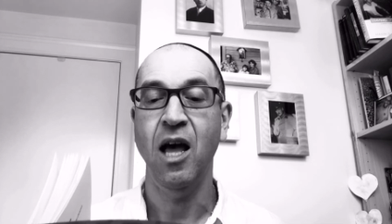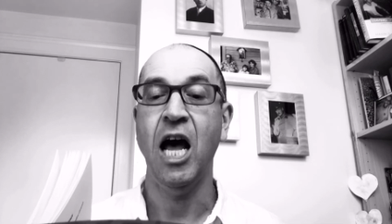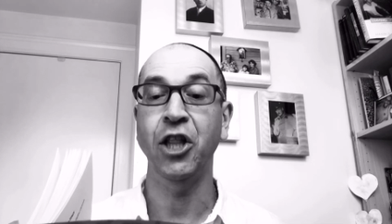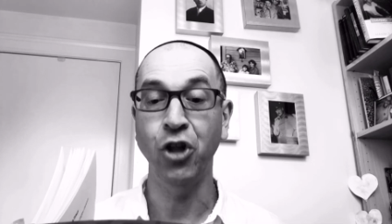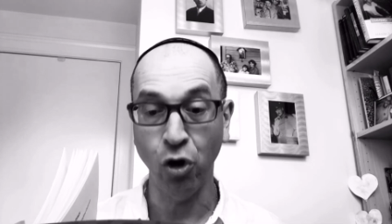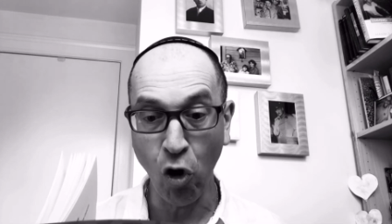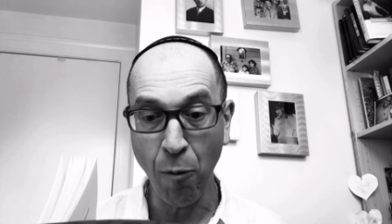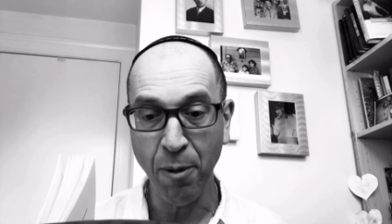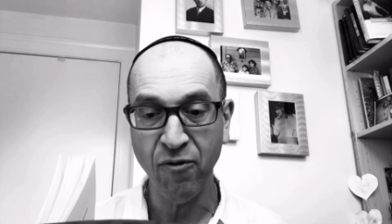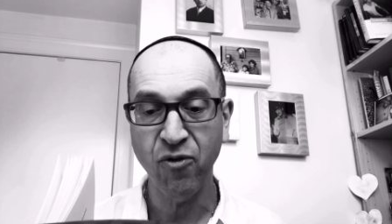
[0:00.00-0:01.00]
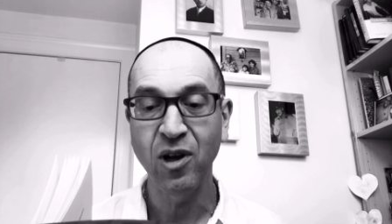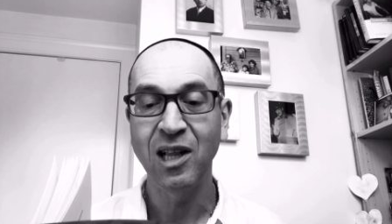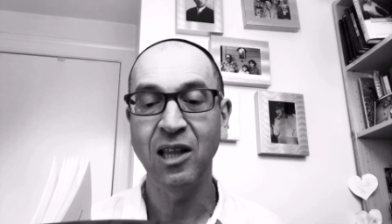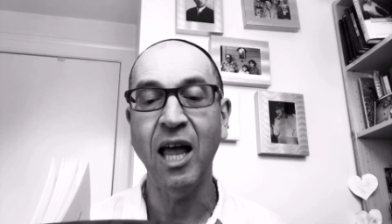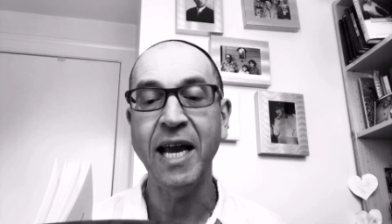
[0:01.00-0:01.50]
Andropov
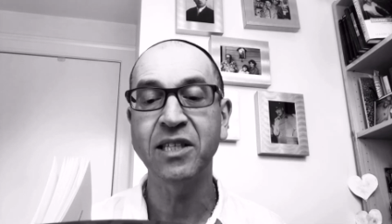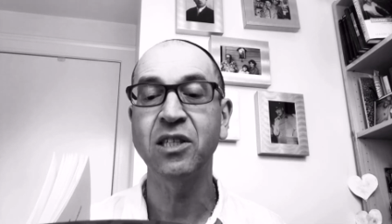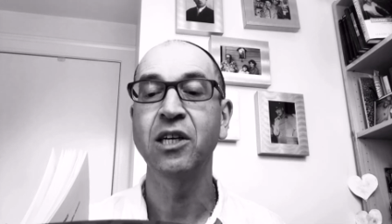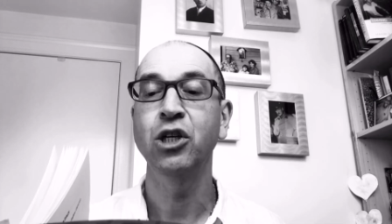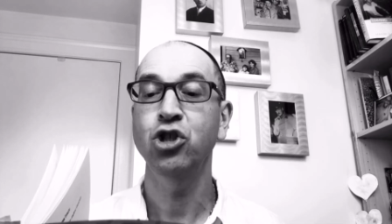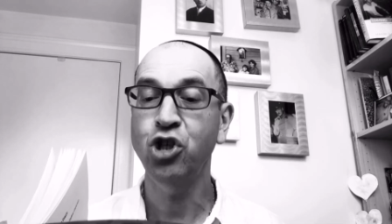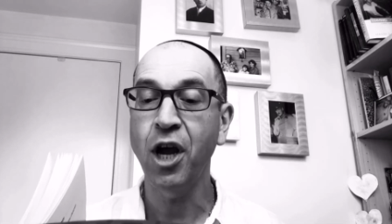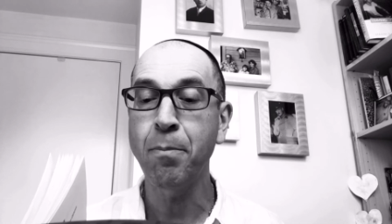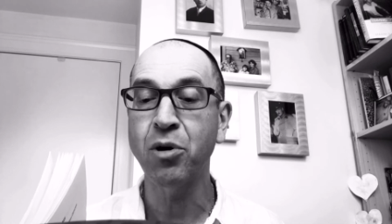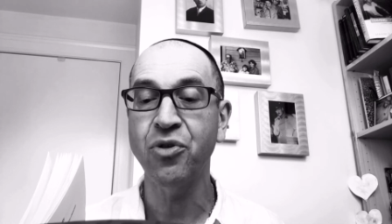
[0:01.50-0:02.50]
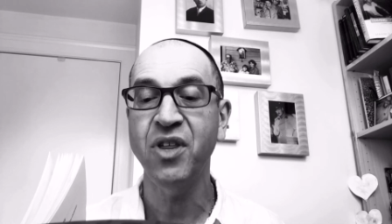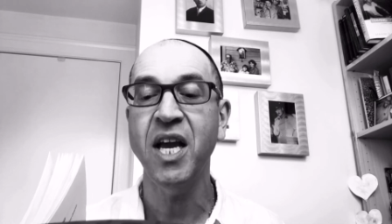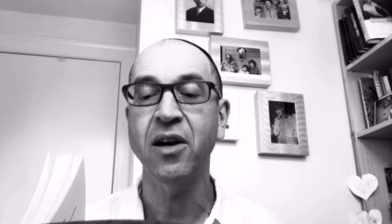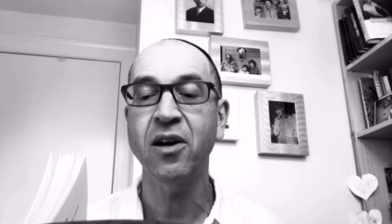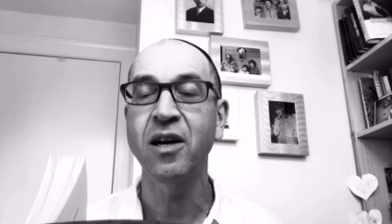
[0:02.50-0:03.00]
liked chamber
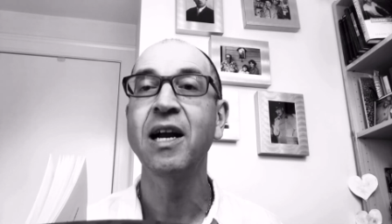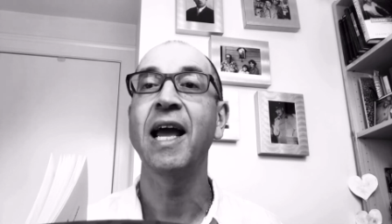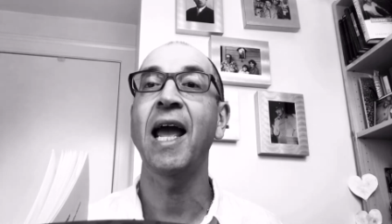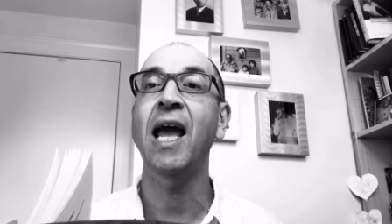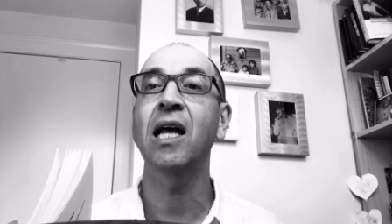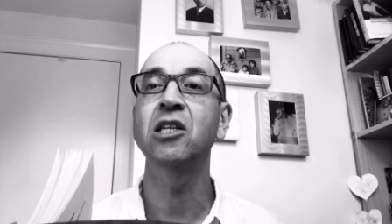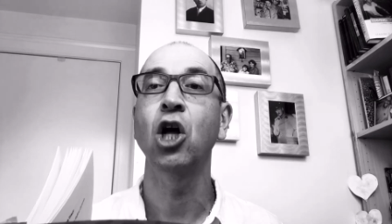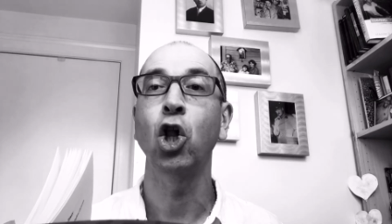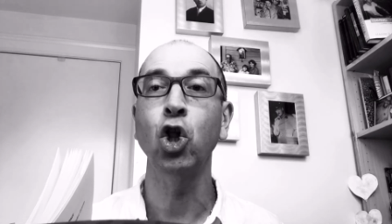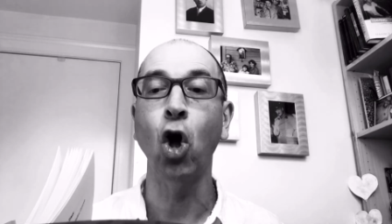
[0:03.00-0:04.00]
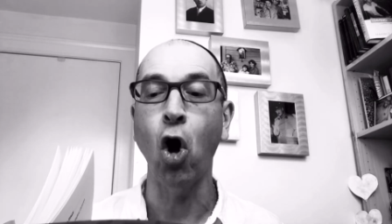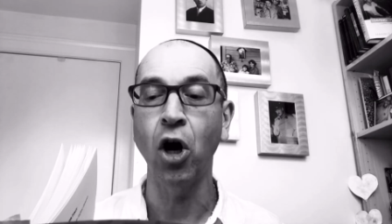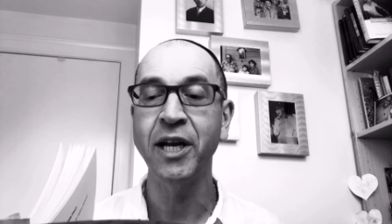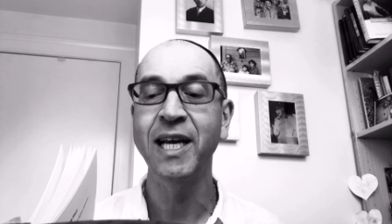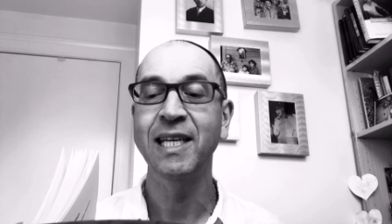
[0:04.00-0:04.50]
theater and
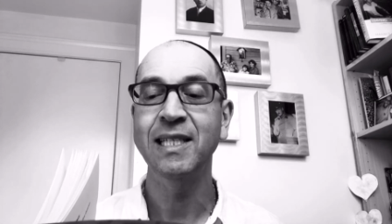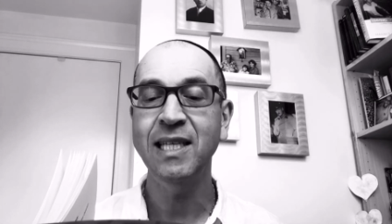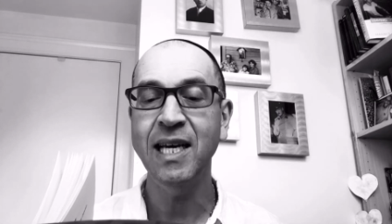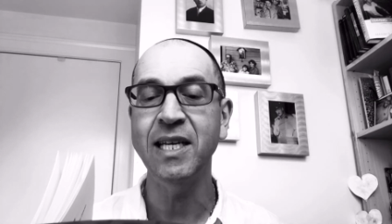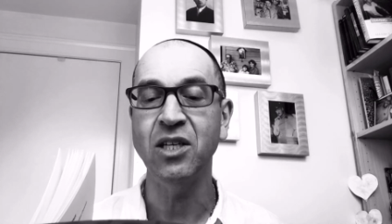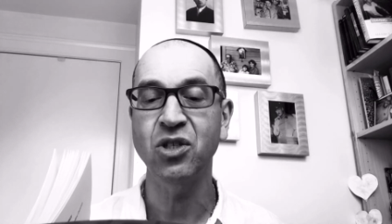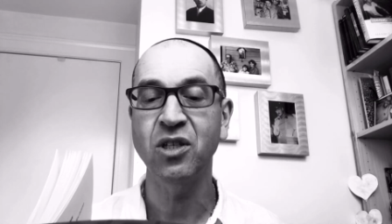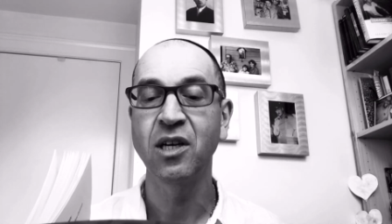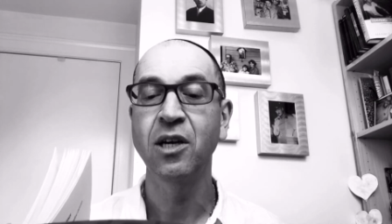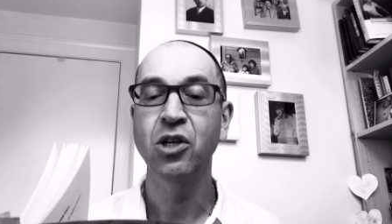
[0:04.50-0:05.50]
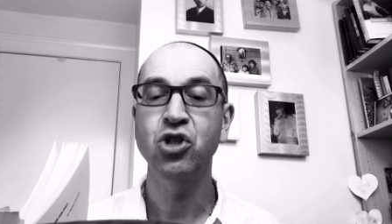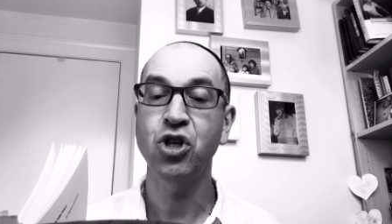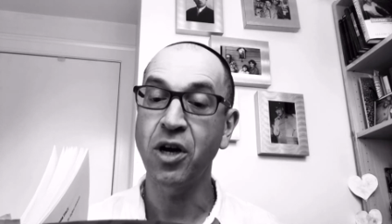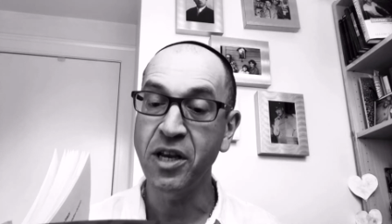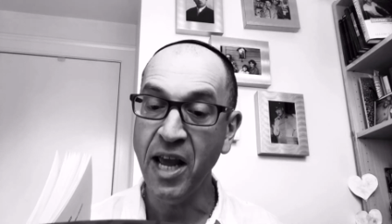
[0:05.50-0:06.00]
lawn tennis.
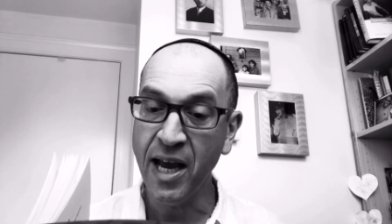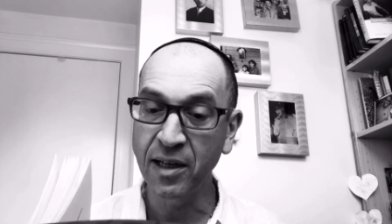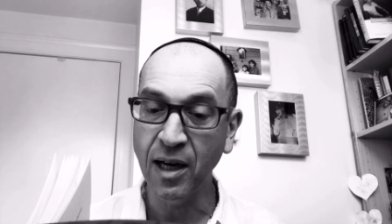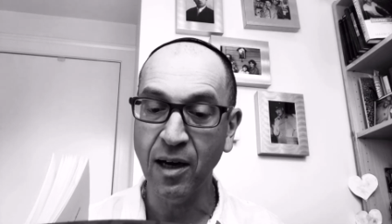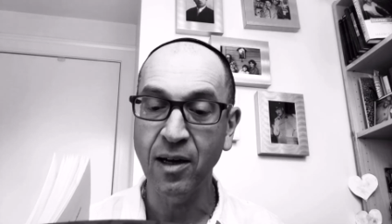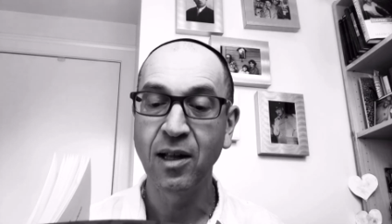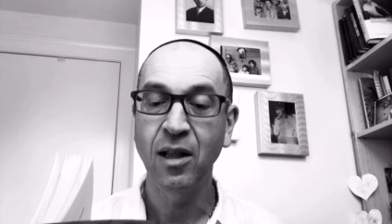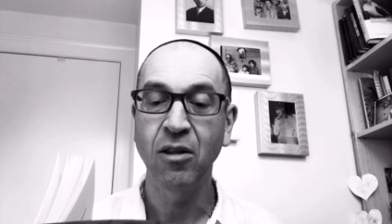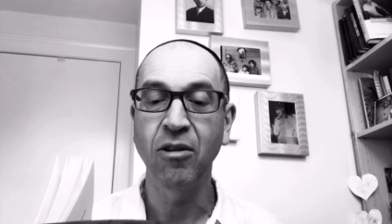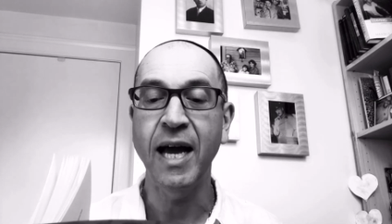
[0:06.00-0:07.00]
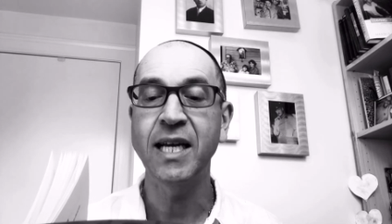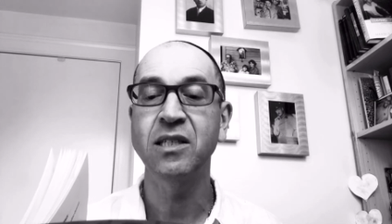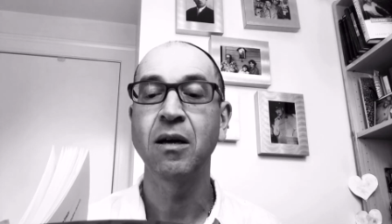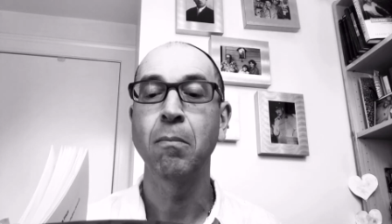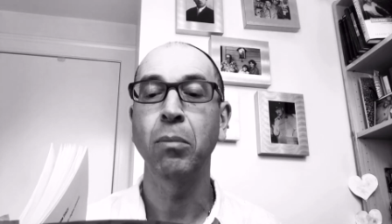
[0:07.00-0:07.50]
Chernenko liked
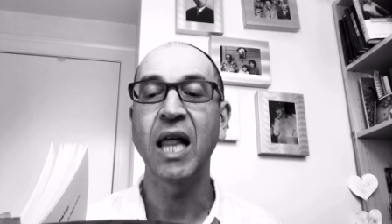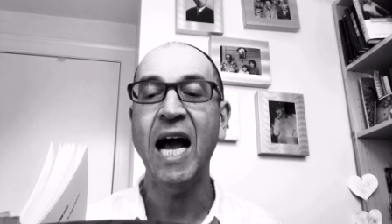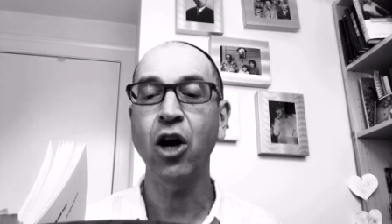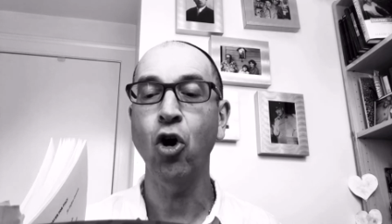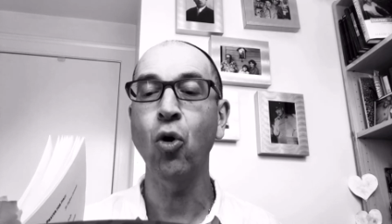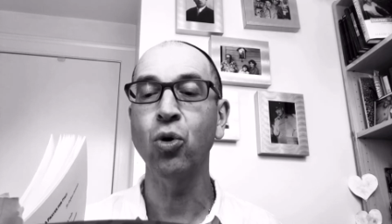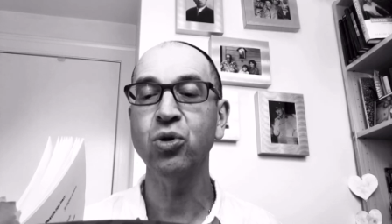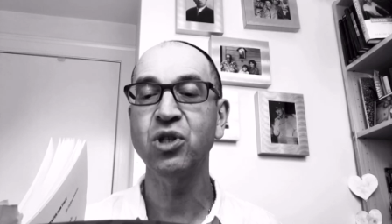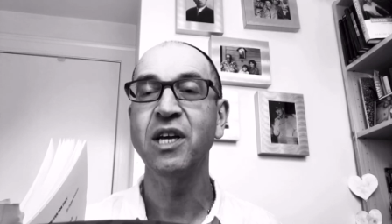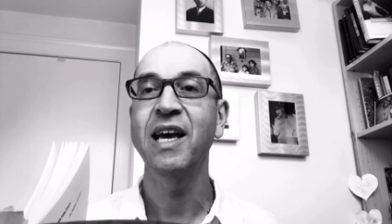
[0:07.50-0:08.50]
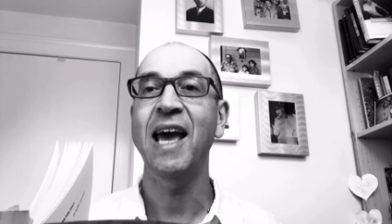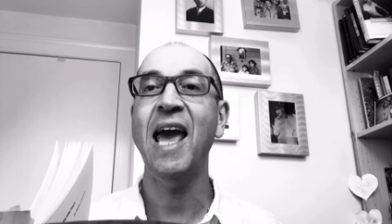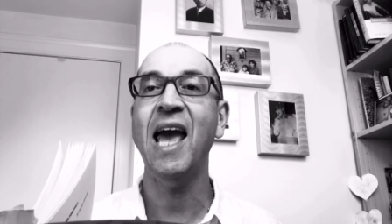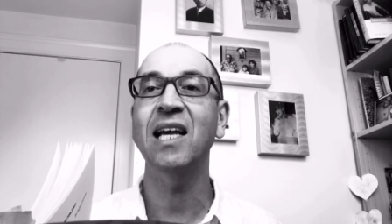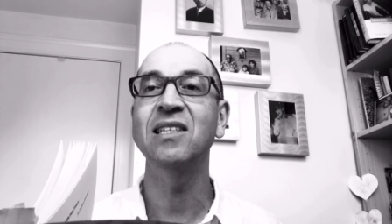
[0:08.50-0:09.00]
black holes
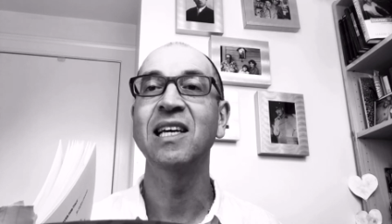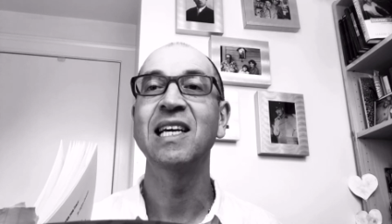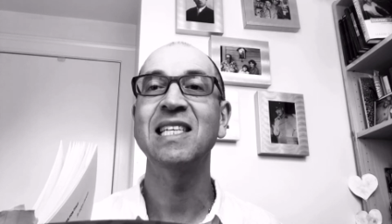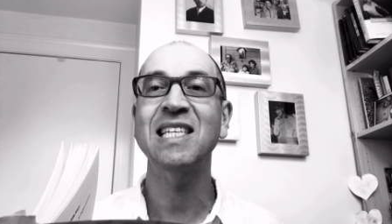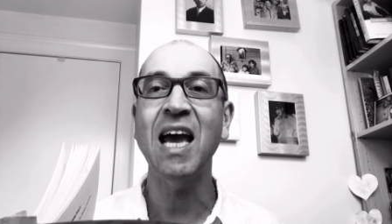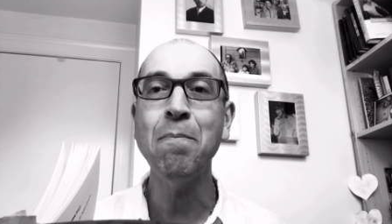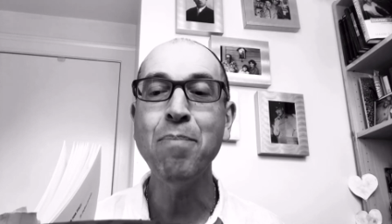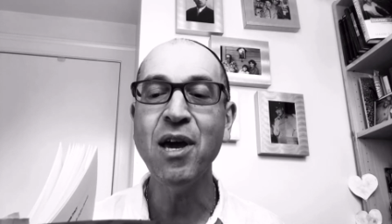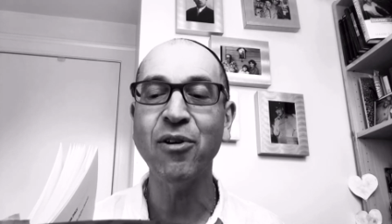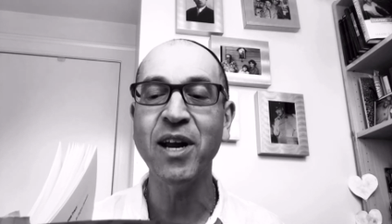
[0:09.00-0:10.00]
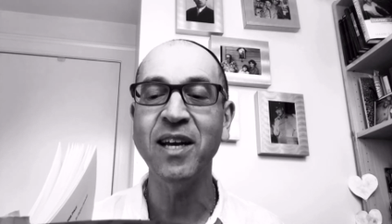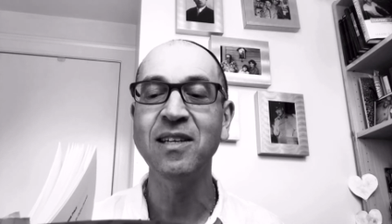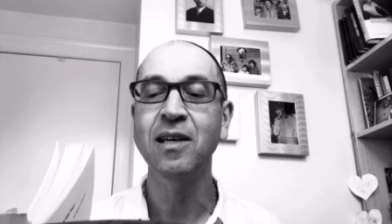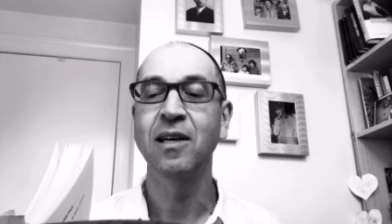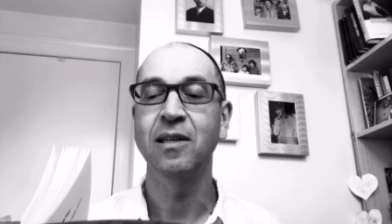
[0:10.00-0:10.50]
and Siberian
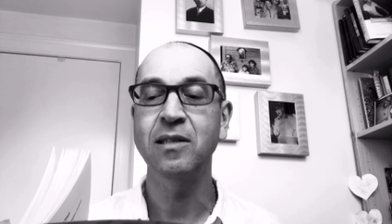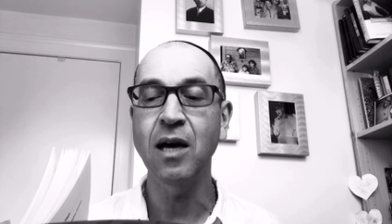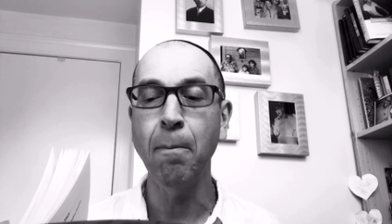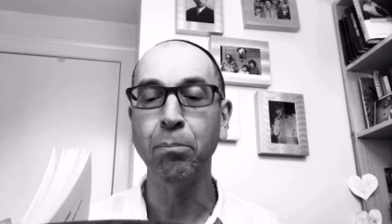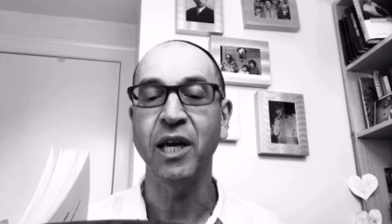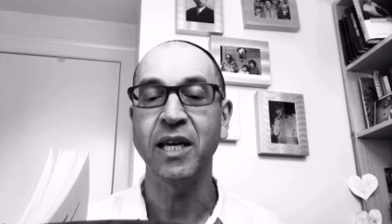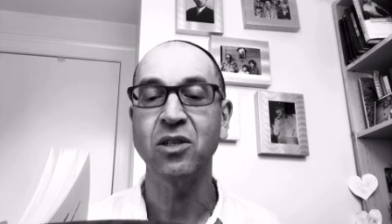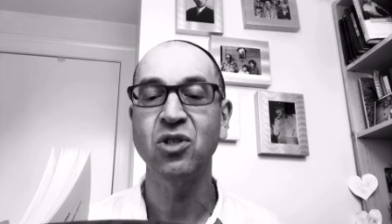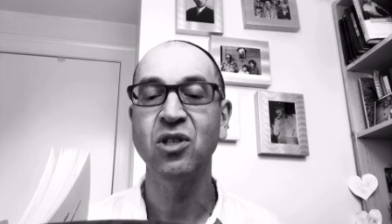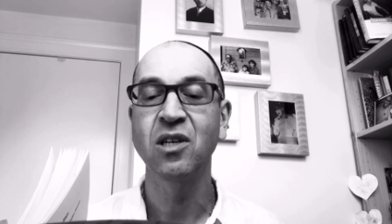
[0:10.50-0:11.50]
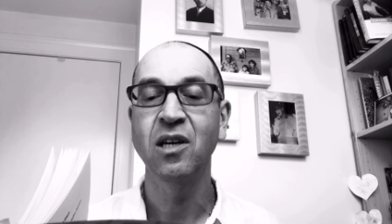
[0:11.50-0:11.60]
dumplings.